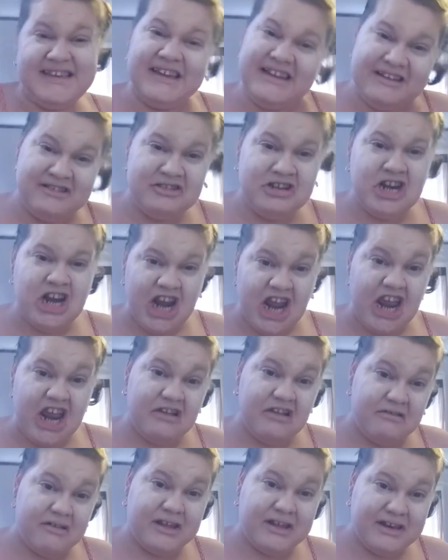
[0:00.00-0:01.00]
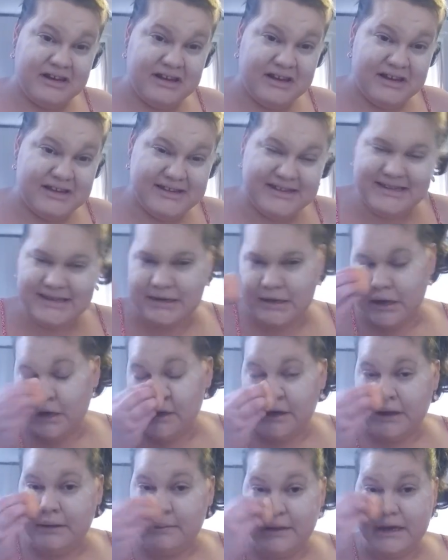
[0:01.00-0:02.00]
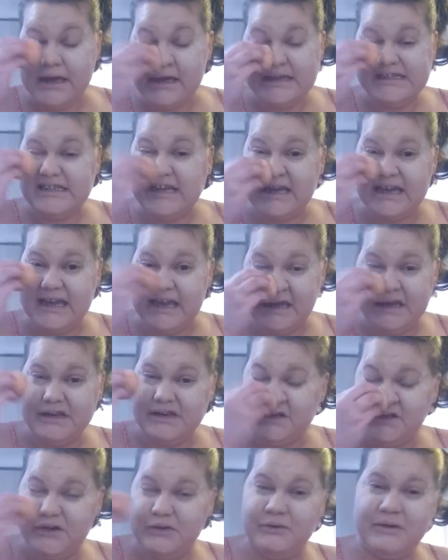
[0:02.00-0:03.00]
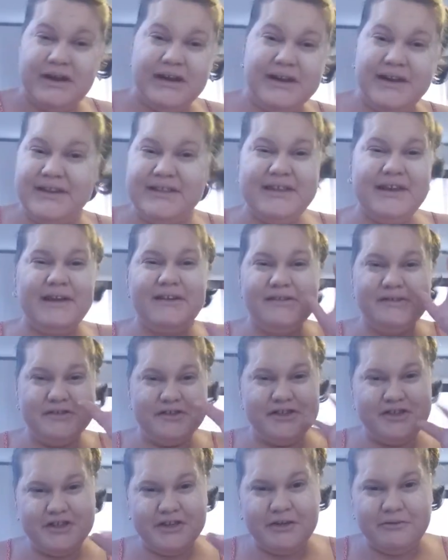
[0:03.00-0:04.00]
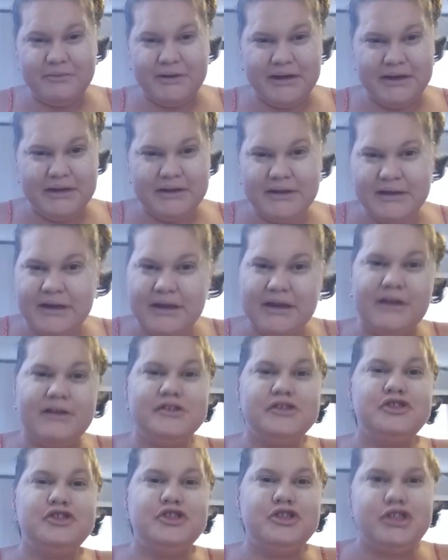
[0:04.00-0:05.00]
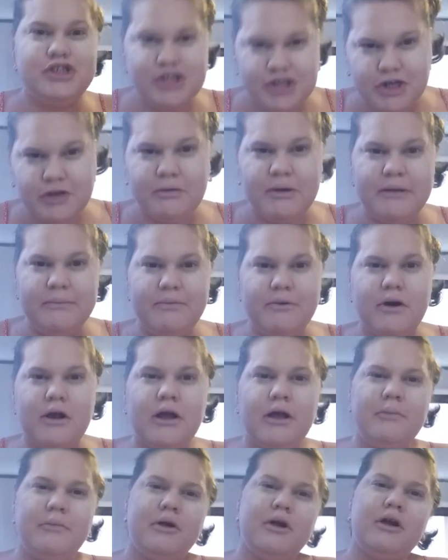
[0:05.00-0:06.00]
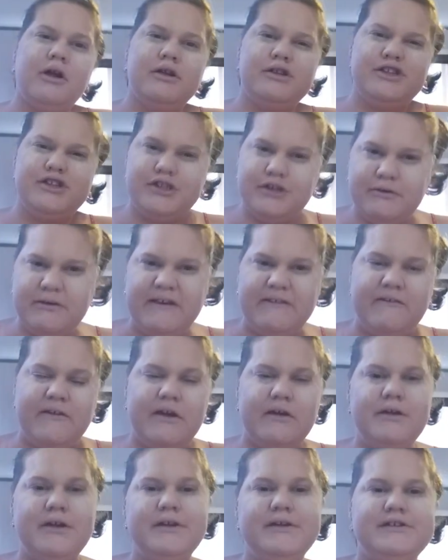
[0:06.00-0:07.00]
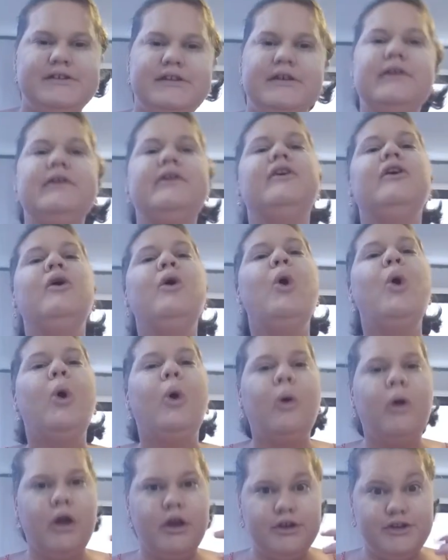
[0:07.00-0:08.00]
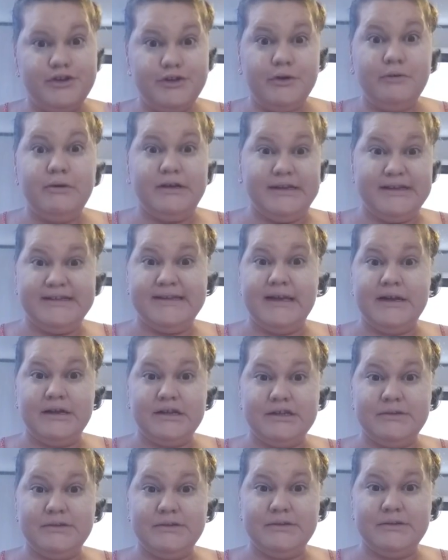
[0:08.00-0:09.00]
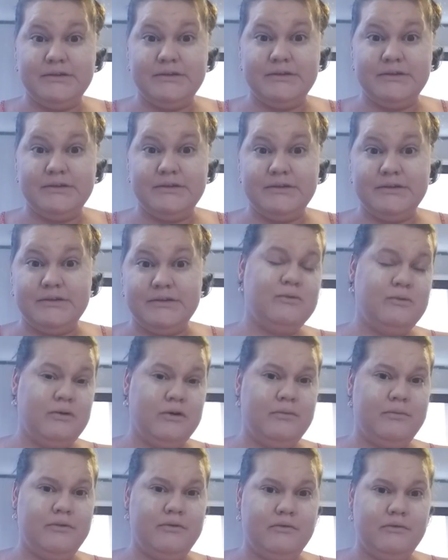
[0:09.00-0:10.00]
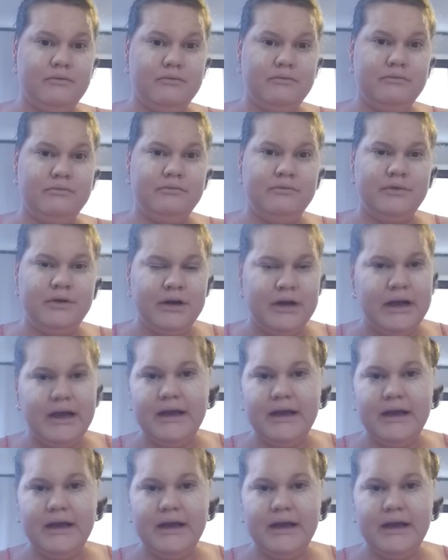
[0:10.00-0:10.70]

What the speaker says: It really does, because I can't do anything dewy, like a dewy primer, a dewy foundation, or a dewy setting spray. It's horrible. I don't like it.